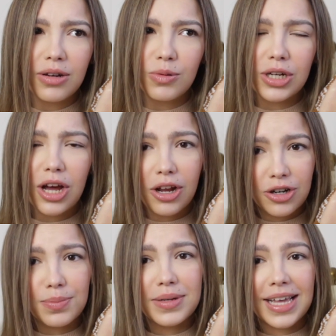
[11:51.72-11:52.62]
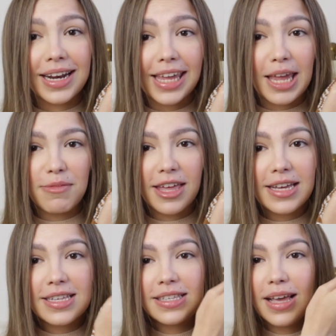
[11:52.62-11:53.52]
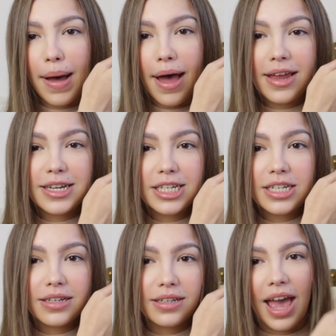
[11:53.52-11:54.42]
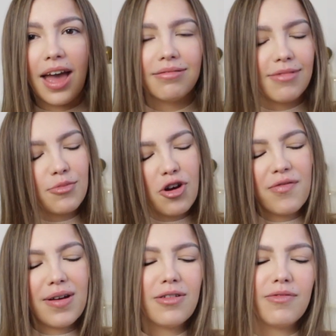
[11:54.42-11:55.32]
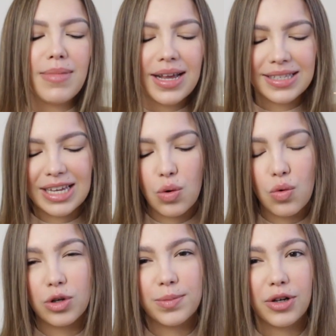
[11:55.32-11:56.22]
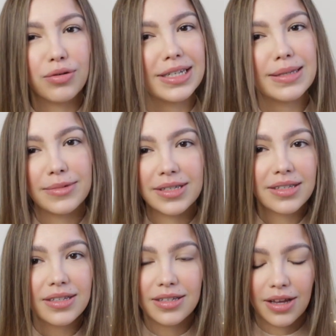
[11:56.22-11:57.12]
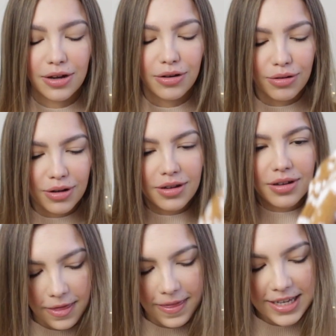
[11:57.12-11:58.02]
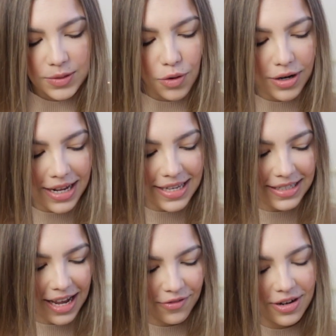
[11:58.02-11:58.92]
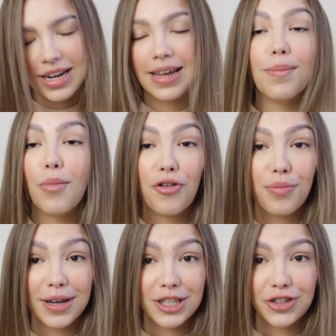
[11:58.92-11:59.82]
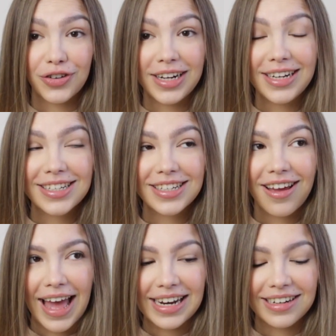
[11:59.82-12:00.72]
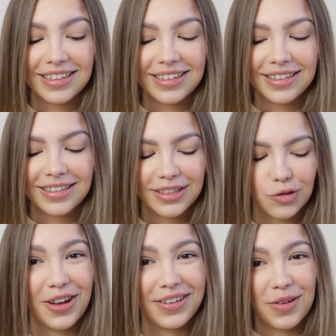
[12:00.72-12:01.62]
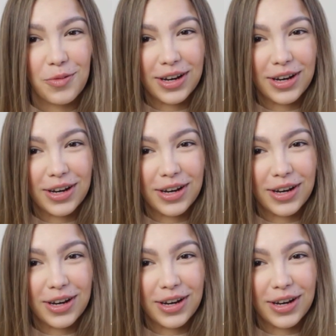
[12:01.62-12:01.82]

I would one hundred percent keep this, but yeah, I'm not a fan of mixing autumn and Christmas, so this one is definitely more up my street, and low-key